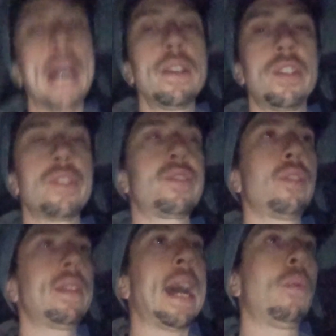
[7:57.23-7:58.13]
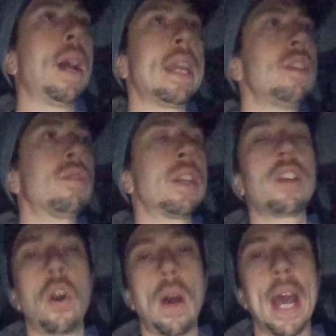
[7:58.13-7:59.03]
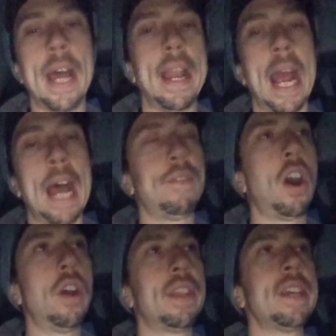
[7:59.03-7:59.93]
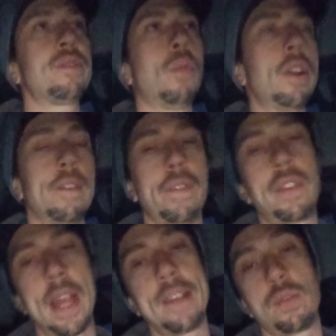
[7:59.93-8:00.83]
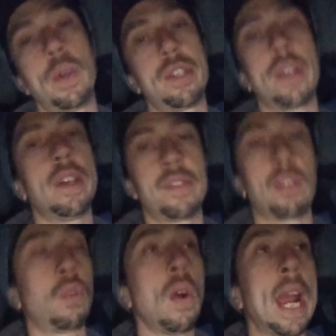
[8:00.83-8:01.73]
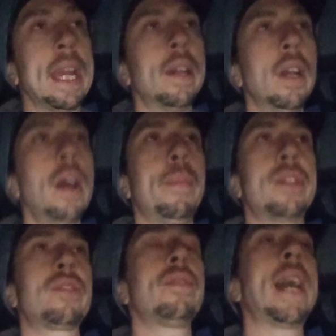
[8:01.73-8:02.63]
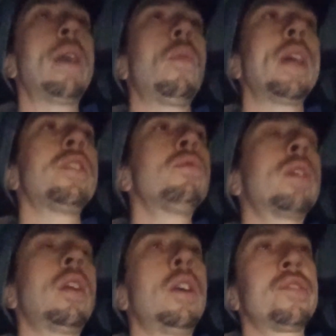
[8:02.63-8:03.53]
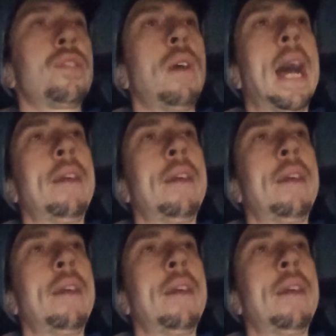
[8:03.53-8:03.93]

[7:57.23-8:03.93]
not just so that way you could go ahead and have all these wonderful things, which is great, but so that way you can also